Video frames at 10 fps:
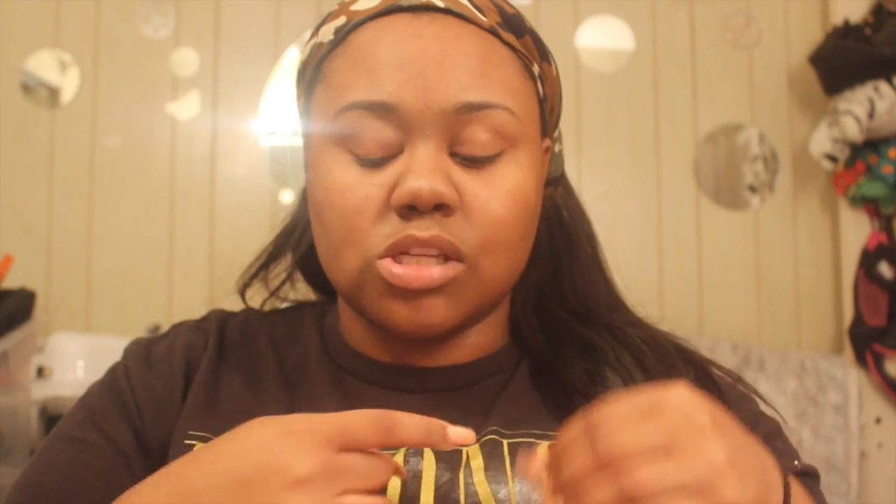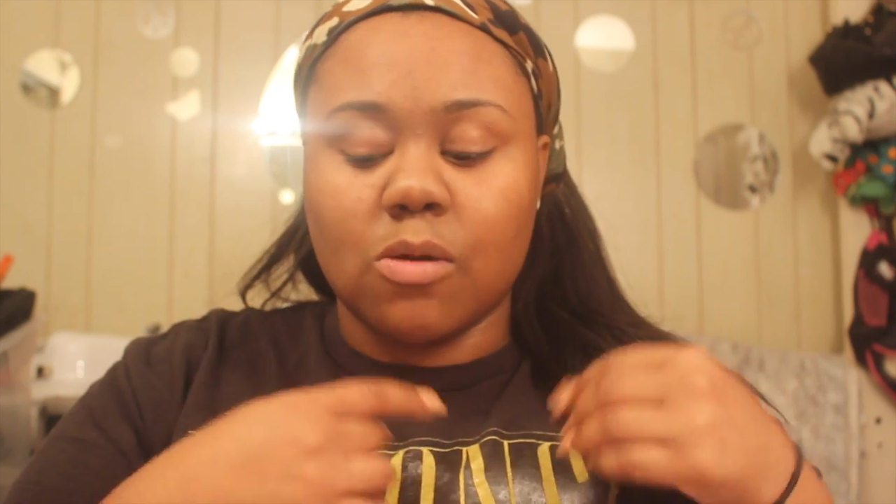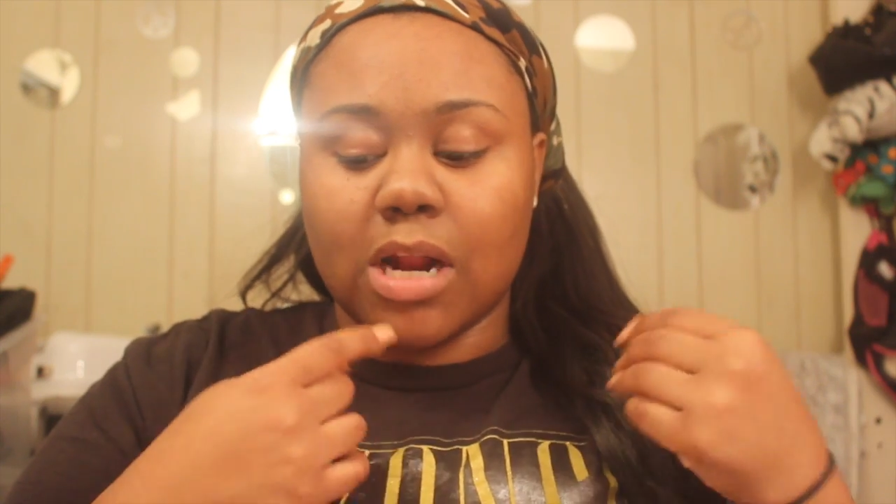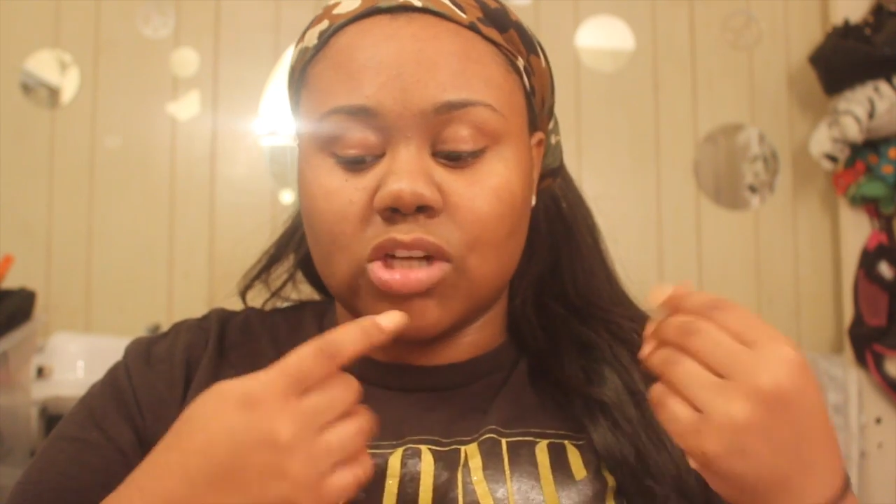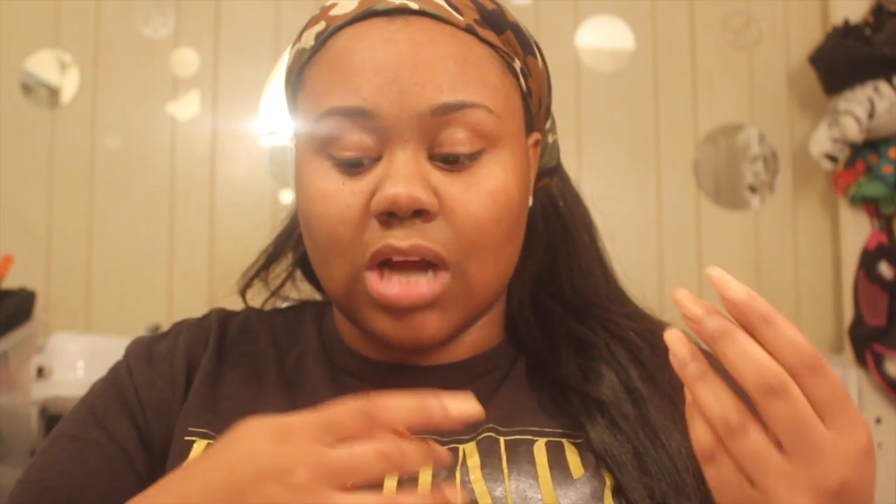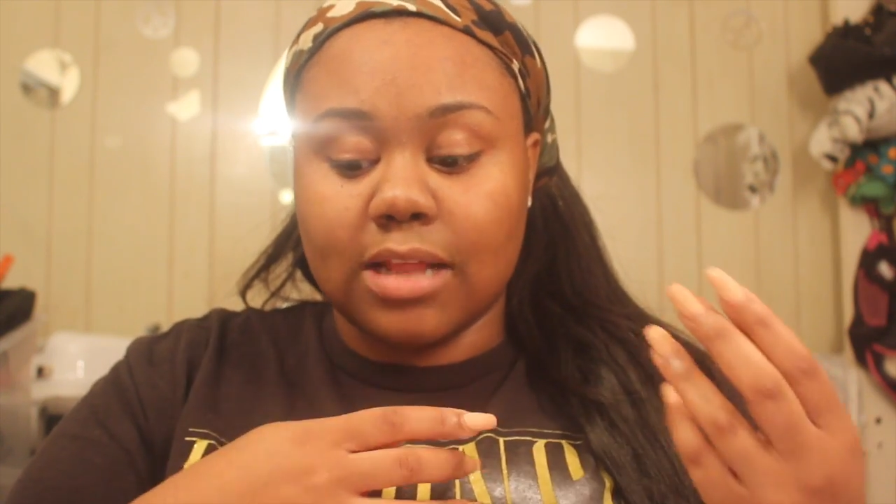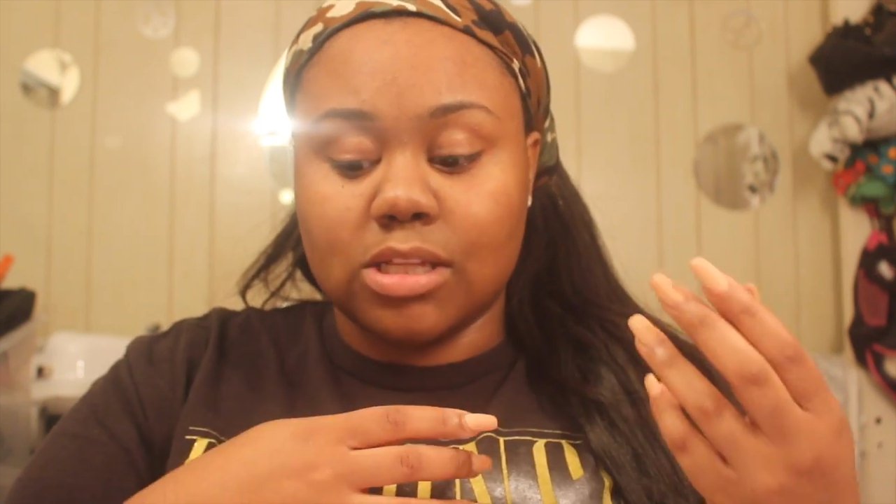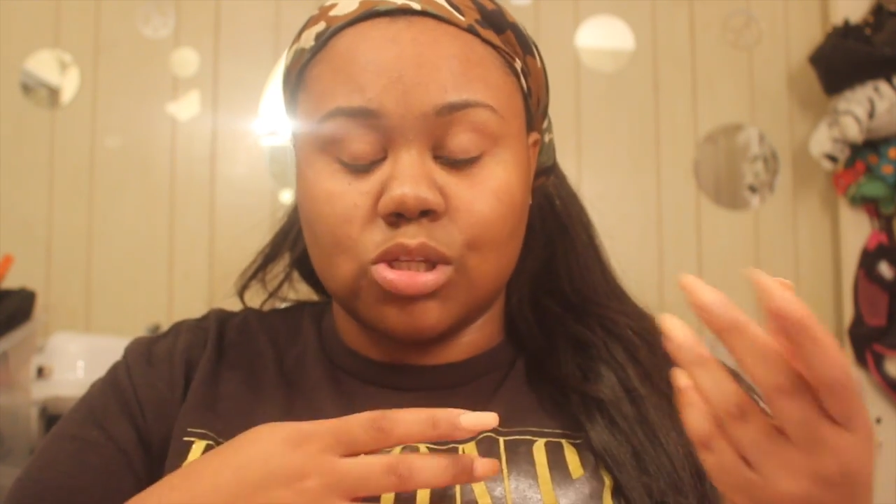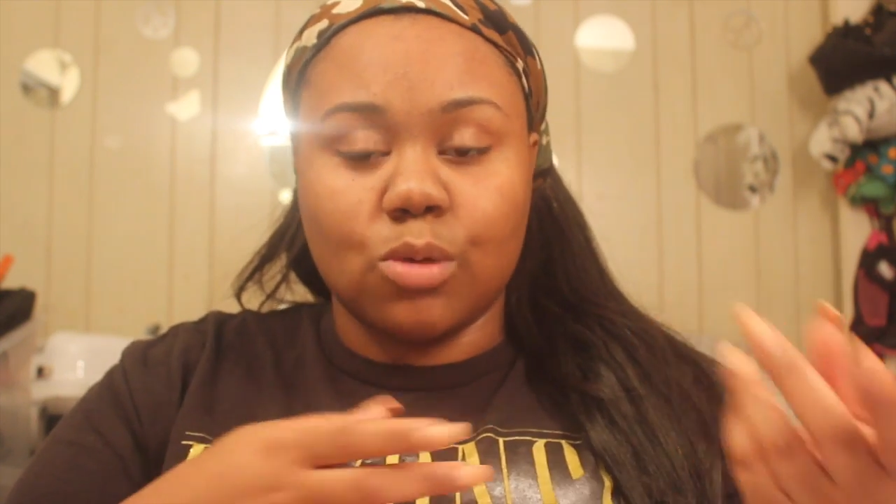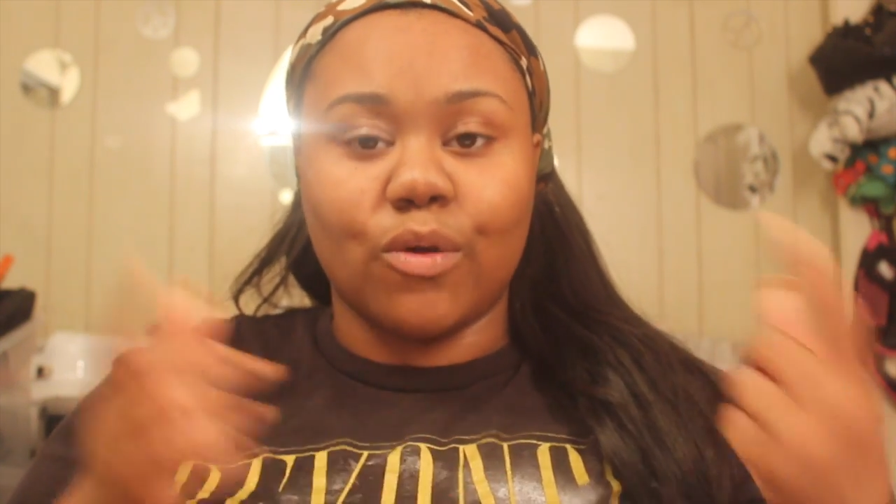So when I tried
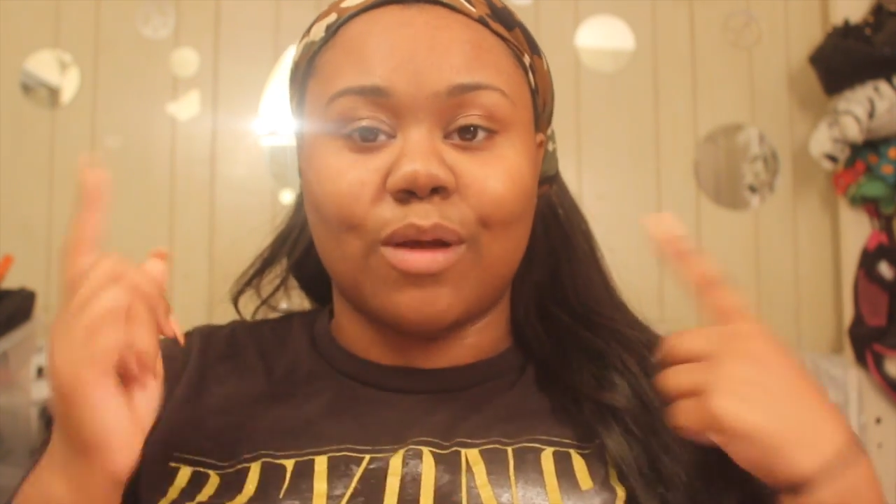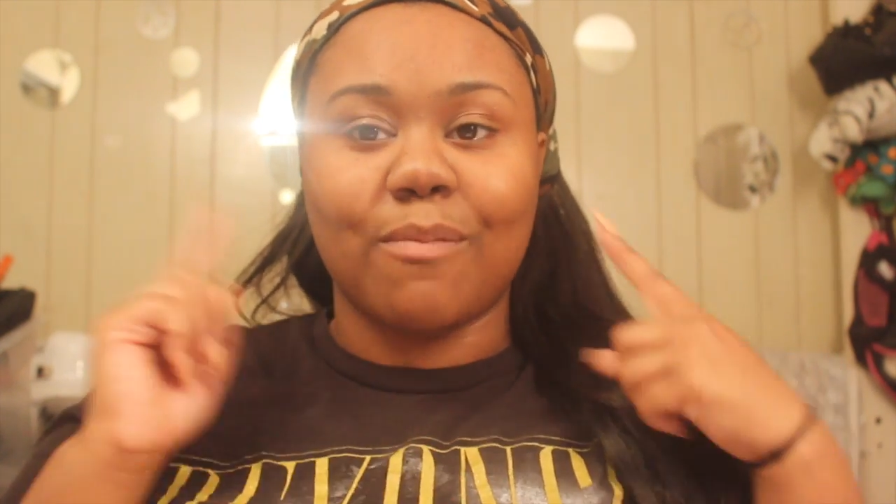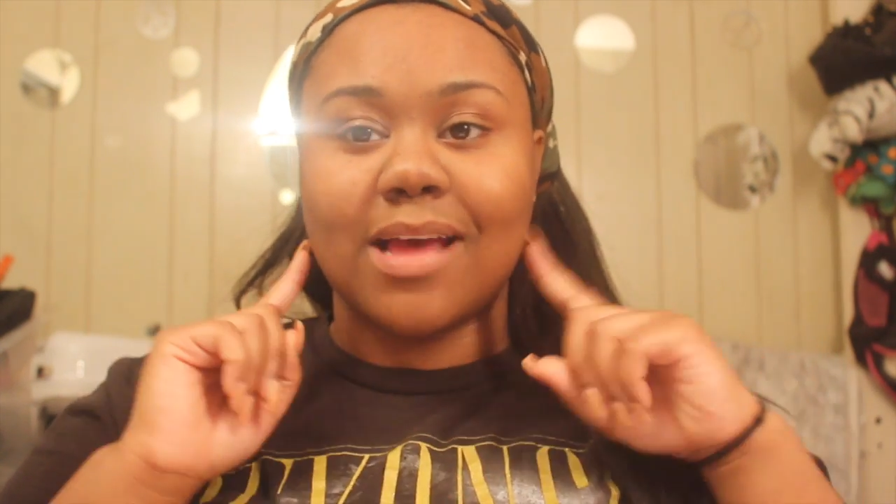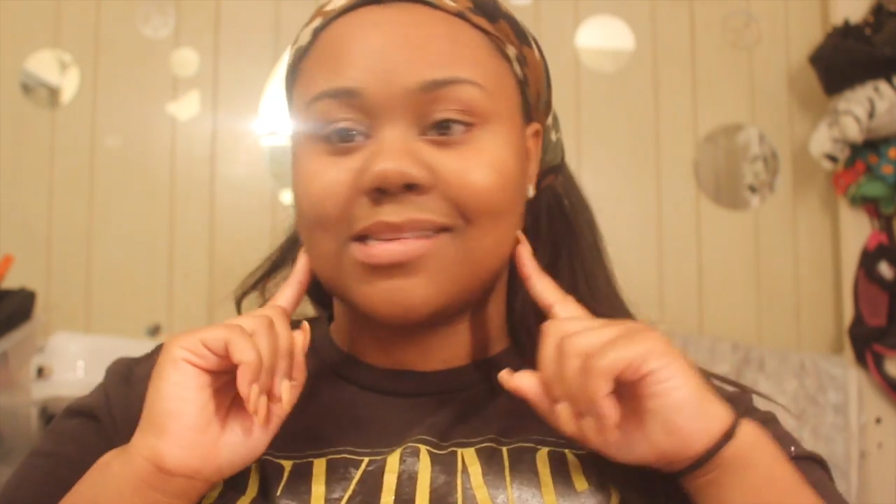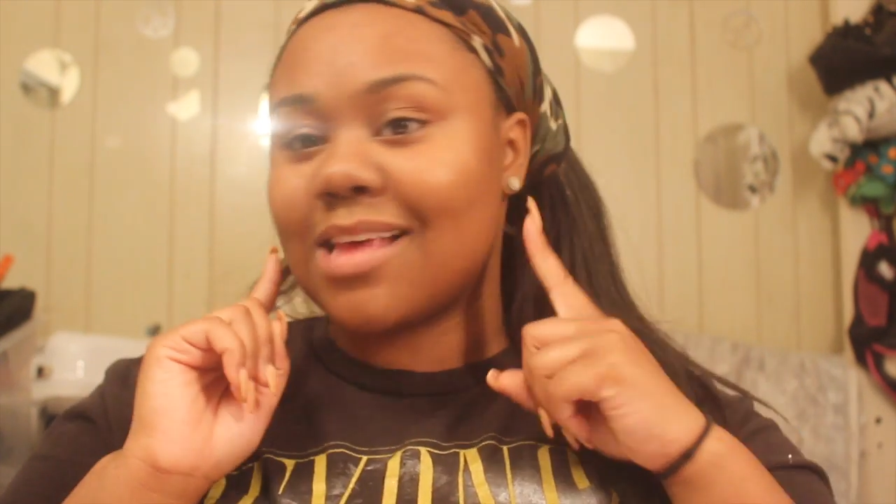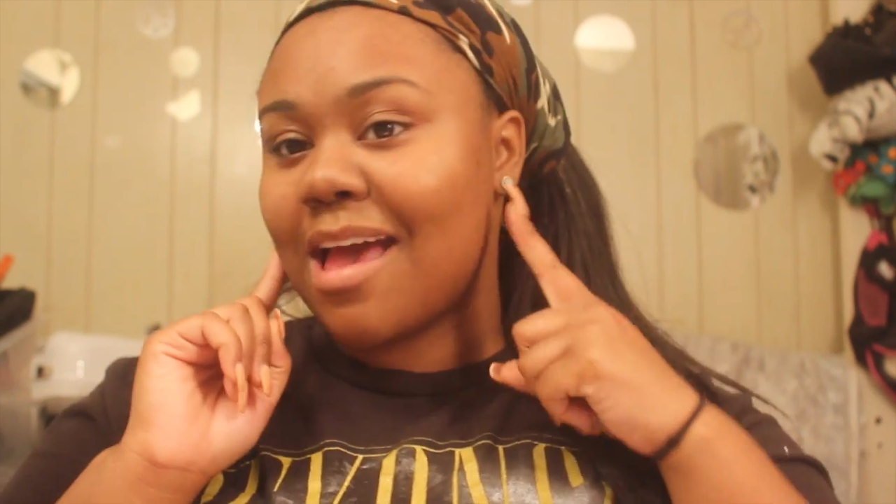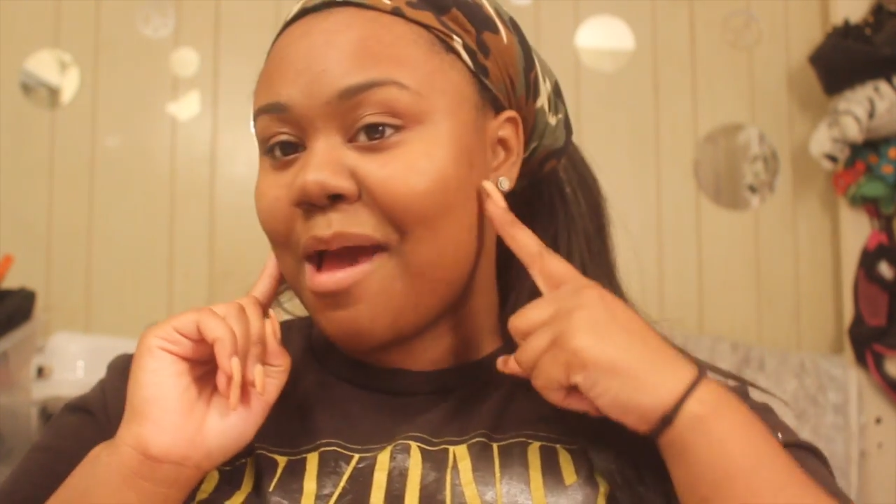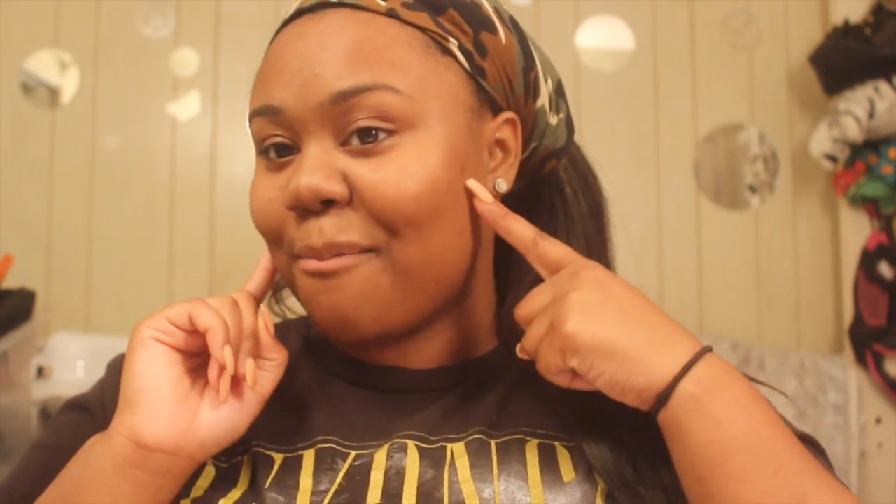the turmeric mask,